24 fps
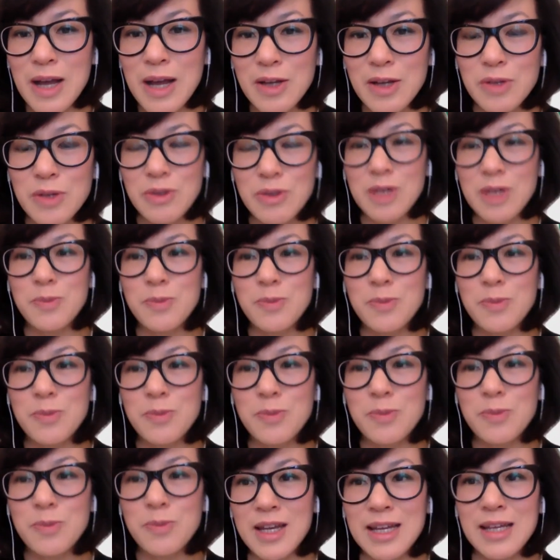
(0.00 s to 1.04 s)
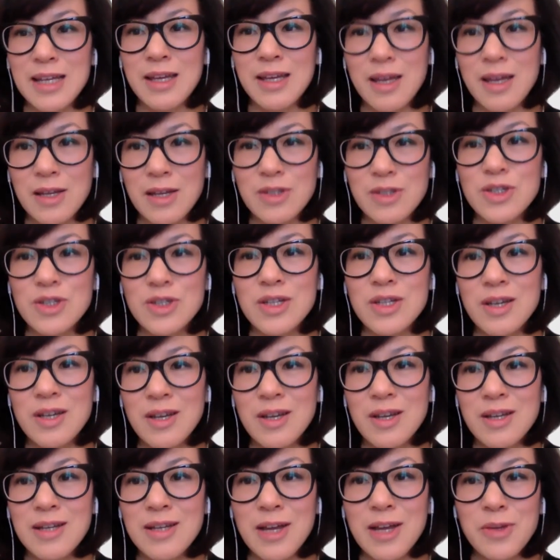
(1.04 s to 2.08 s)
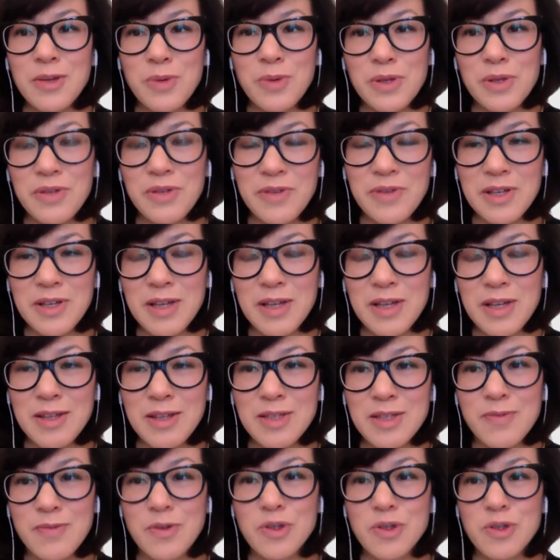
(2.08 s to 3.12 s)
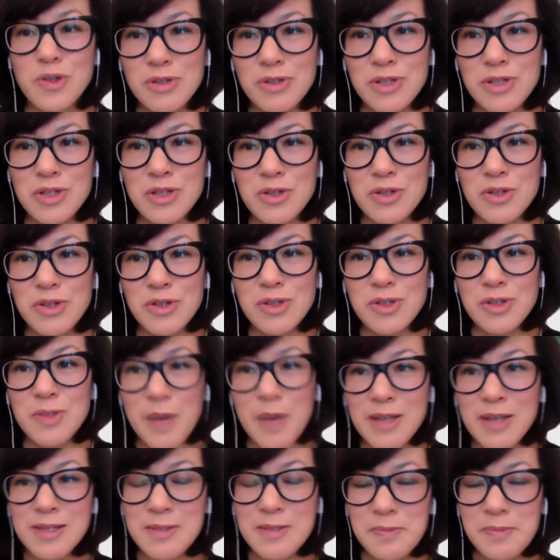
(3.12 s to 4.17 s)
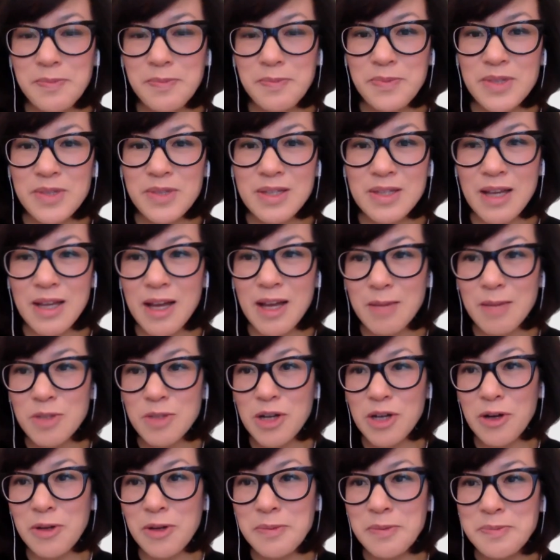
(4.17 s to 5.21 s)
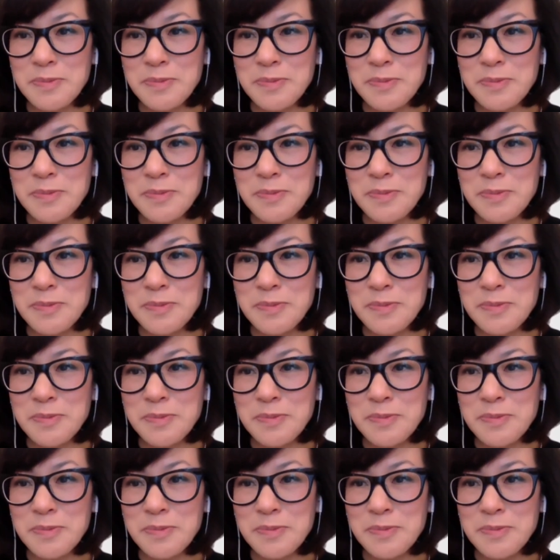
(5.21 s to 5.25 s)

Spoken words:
How do you keep your candidate engaged now that we're living in this virtual digital space? Cheryl?